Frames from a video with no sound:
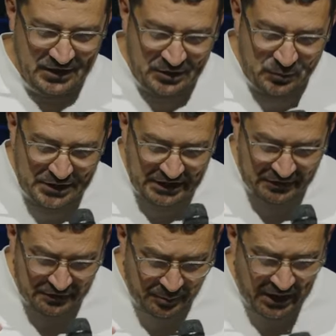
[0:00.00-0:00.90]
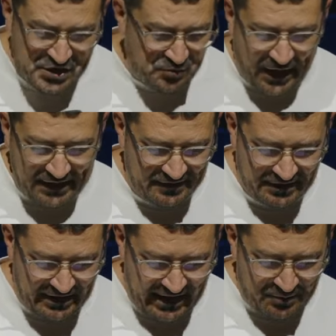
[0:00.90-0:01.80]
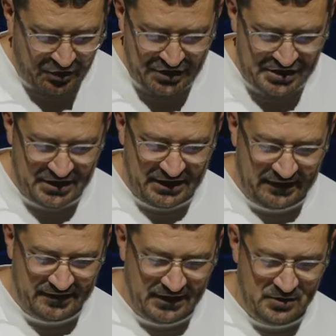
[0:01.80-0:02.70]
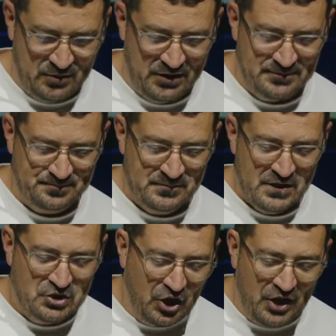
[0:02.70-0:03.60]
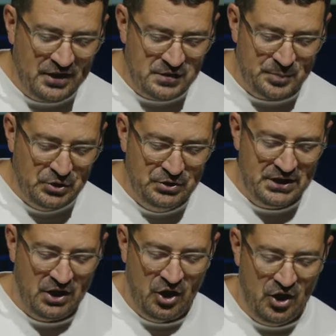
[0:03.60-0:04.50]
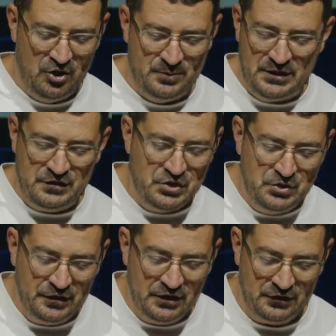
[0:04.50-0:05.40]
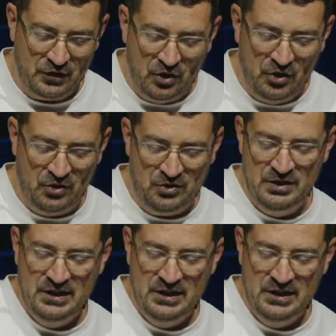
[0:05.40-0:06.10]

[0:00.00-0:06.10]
With as much right to the name Christian as anyone, God is building a home. He's using us all,